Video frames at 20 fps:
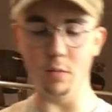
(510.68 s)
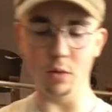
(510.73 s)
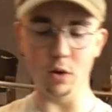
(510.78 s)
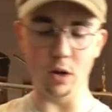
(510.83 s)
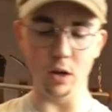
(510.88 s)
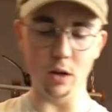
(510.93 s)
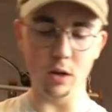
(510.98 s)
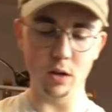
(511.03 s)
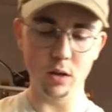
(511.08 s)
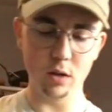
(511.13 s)
I'm going
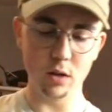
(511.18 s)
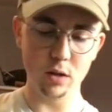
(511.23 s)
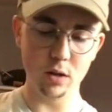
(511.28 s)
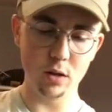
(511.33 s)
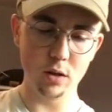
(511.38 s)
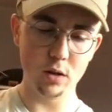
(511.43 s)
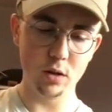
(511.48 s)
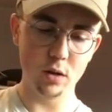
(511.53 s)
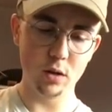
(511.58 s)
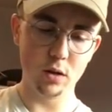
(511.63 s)
to
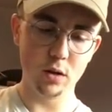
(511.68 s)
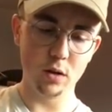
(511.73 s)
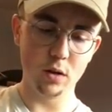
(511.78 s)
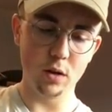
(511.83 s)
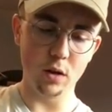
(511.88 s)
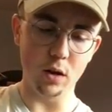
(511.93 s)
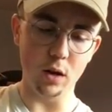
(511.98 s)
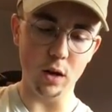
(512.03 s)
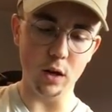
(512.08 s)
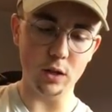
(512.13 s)

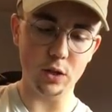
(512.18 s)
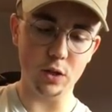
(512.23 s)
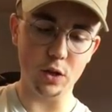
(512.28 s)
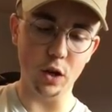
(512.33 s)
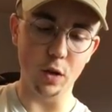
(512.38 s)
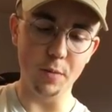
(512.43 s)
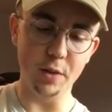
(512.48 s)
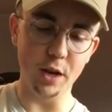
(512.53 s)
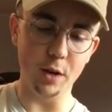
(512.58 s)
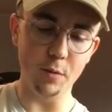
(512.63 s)

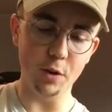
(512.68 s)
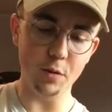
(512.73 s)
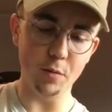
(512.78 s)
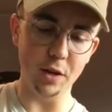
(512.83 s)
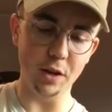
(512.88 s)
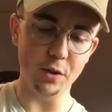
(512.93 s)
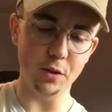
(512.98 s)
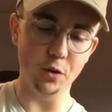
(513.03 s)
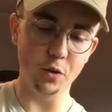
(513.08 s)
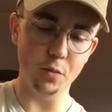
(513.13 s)
scrub it in with
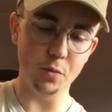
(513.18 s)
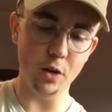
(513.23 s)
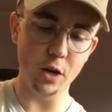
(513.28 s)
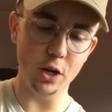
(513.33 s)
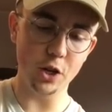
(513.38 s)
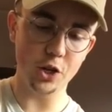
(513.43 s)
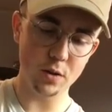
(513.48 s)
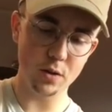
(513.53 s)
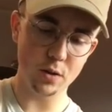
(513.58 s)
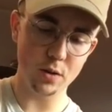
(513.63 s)
my
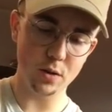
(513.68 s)
toothbrush.